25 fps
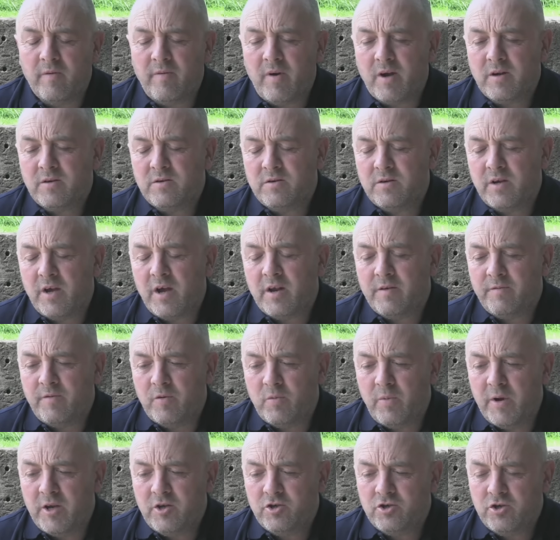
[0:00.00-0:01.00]
that to get the
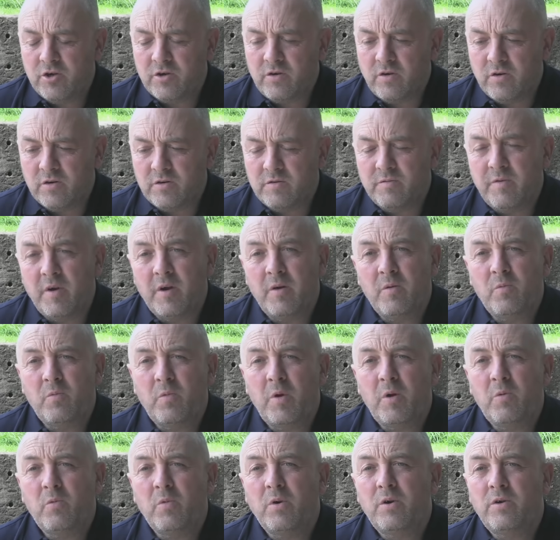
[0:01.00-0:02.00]
winch across there,
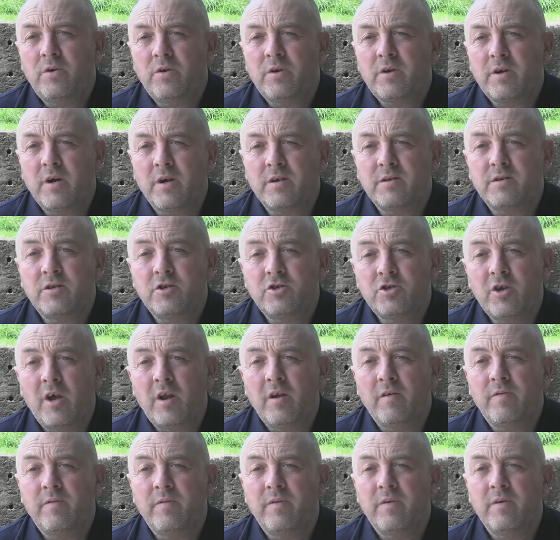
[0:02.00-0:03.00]
we would cut a
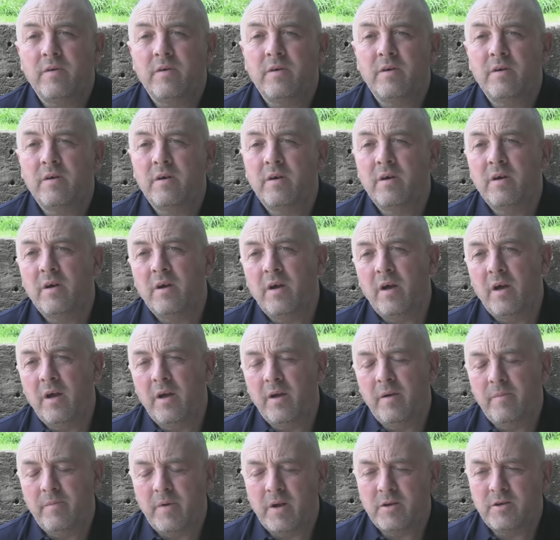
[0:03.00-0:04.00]
shelf,
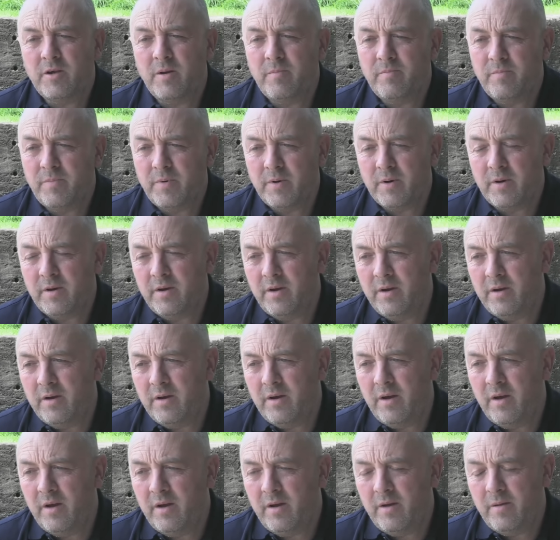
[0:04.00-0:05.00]
a temporary
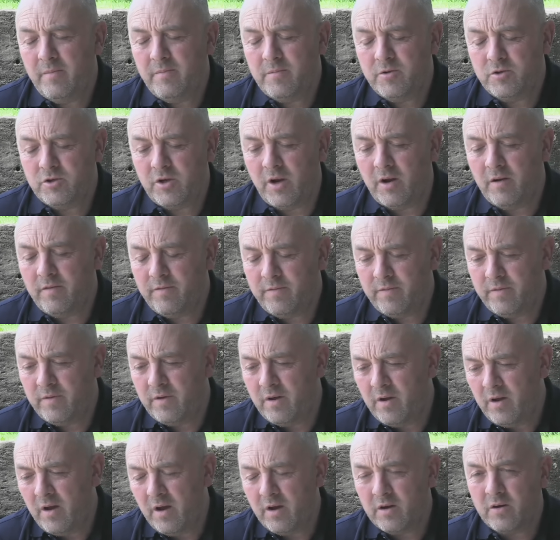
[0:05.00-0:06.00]
shelf
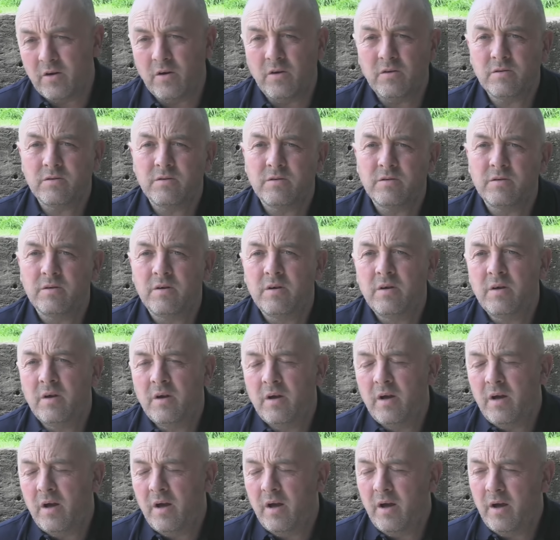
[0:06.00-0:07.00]
across,
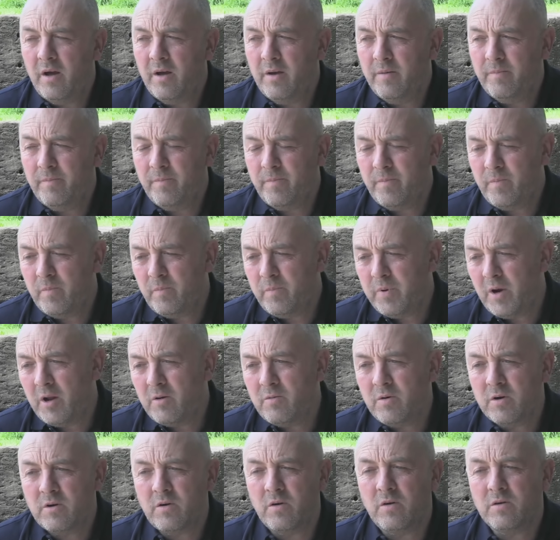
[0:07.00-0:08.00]

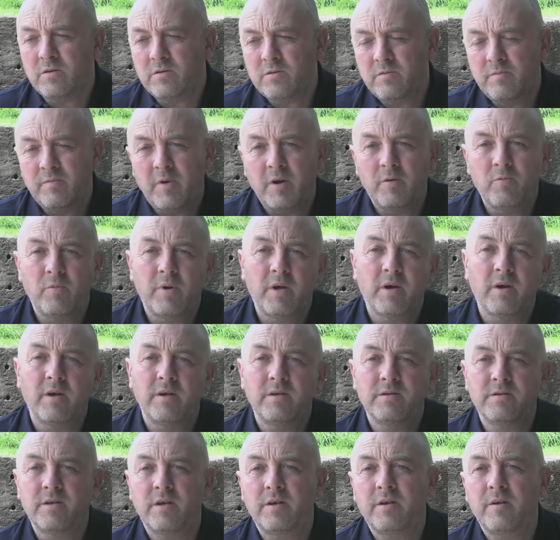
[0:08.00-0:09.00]
plough across when we
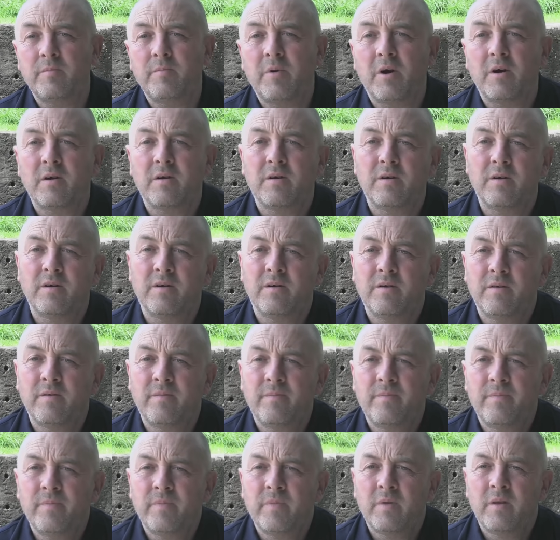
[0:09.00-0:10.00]
reinstate it back.
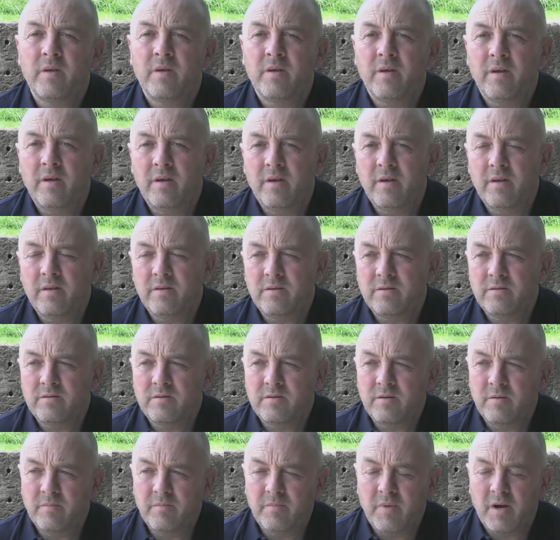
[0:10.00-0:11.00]

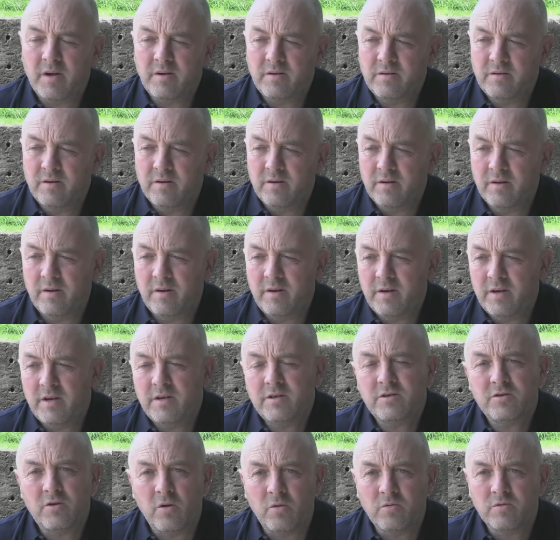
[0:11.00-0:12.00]
It's a matter, it
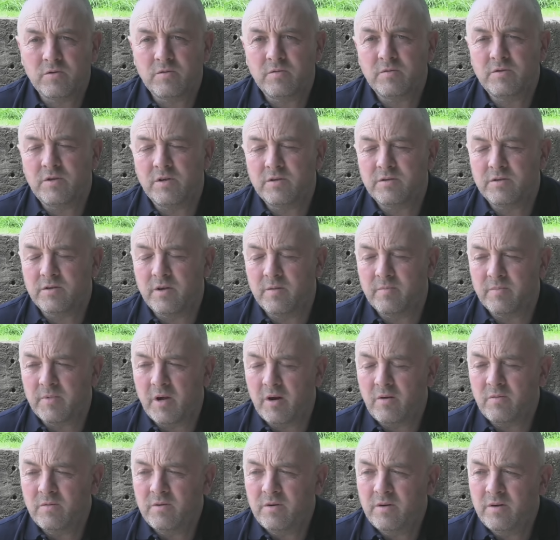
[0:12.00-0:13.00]
slows the system
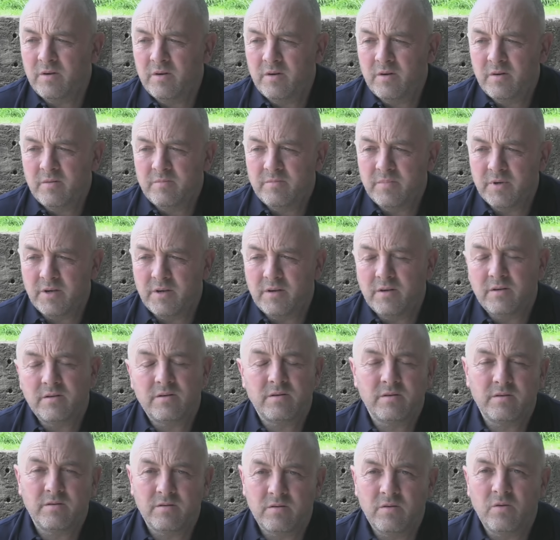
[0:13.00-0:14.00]
down, but
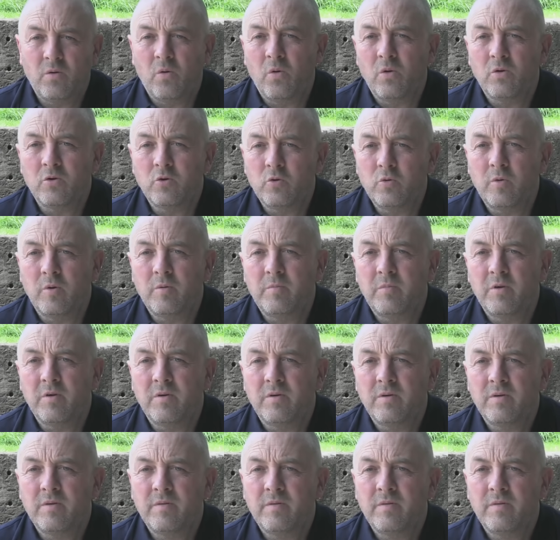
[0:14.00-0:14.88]
it's all doable.